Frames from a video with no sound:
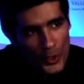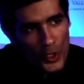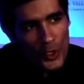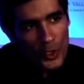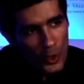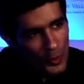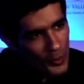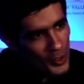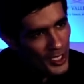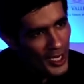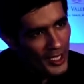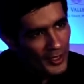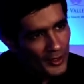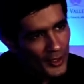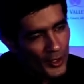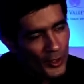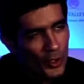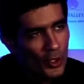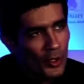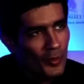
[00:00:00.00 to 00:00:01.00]
doing Om
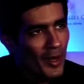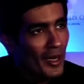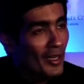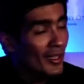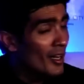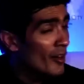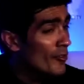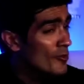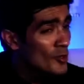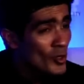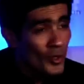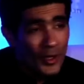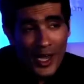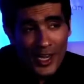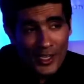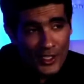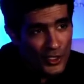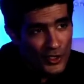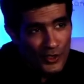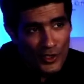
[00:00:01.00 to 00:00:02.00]
Shanti, I love doing
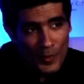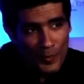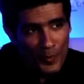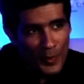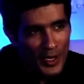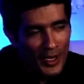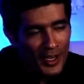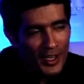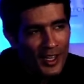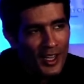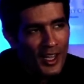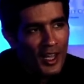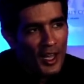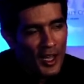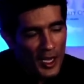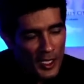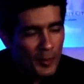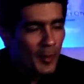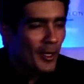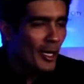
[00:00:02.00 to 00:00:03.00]
Action Replay.
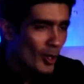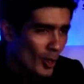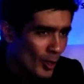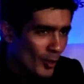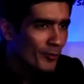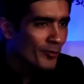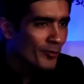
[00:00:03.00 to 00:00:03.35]
It's been a lot of